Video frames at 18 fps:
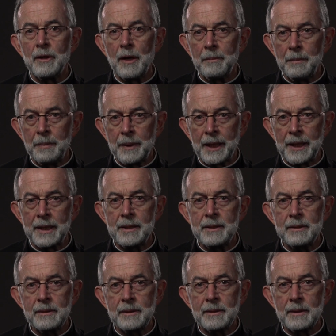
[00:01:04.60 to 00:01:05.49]

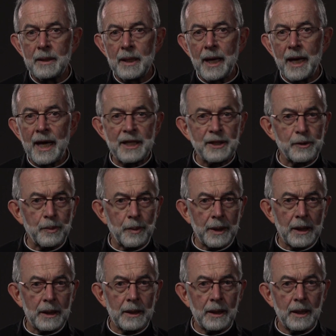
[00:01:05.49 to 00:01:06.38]
complaints as
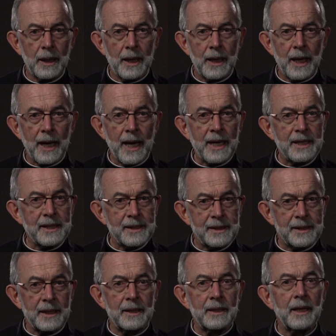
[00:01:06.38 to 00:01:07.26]
well
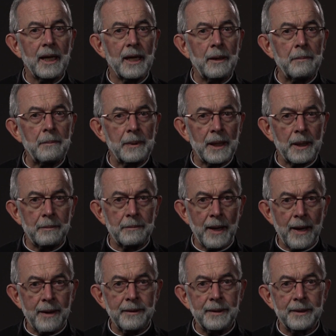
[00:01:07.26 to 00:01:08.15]
as in
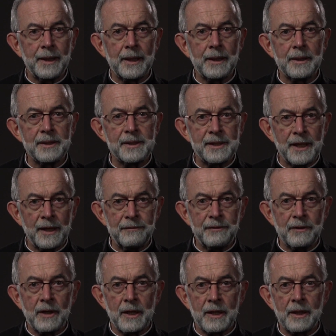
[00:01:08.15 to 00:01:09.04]
implementing
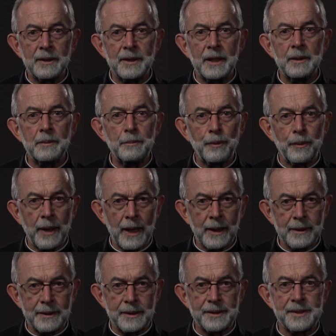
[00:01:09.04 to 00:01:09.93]
safeguarding
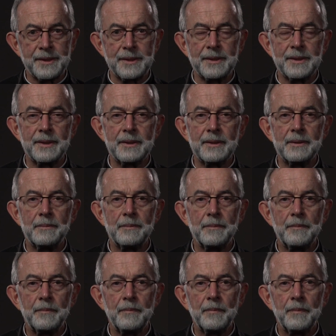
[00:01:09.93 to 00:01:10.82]
practices.
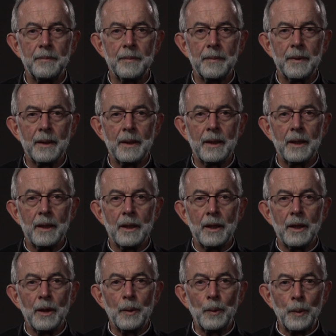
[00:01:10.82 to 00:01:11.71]

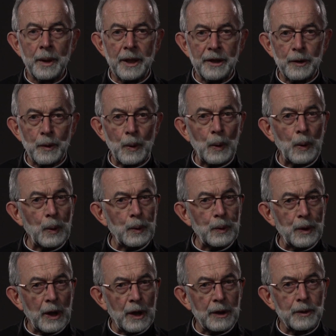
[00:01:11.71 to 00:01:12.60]
We know
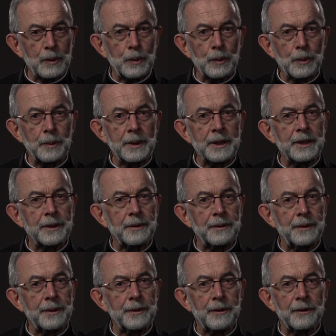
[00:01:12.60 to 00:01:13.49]
not to
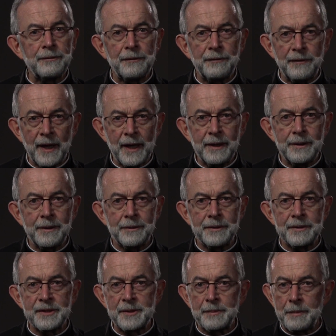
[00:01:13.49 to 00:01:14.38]
return
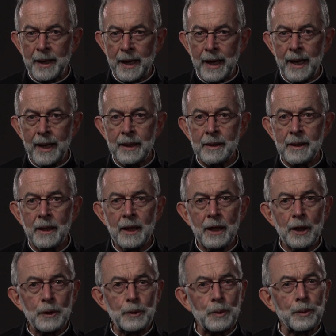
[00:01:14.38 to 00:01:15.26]
offenders back
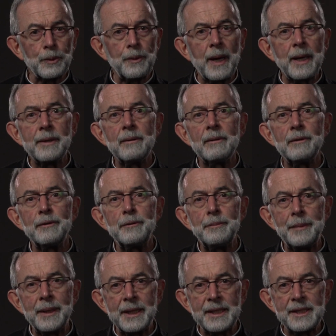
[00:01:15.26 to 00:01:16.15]
to a regular
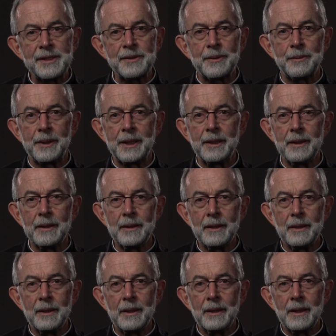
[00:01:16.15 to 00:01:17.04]
ministry
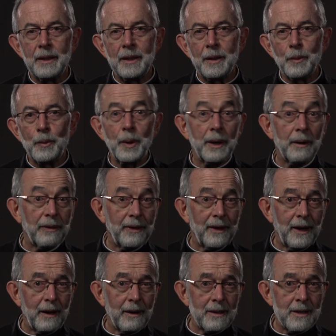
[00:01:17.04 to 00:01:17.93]
where
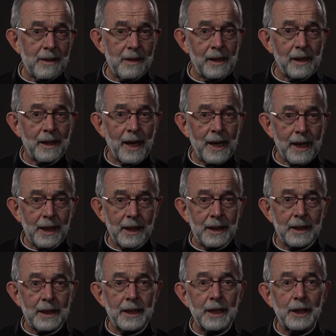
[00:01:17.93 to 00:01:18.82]
they are
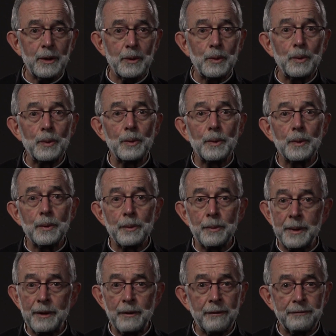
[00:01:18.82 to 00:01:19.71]
likely to
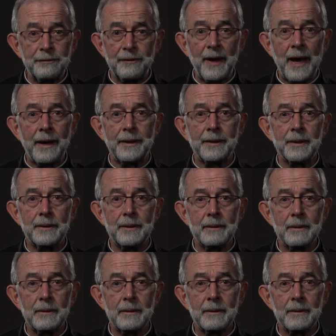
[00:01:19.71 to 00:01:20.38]
reoffend.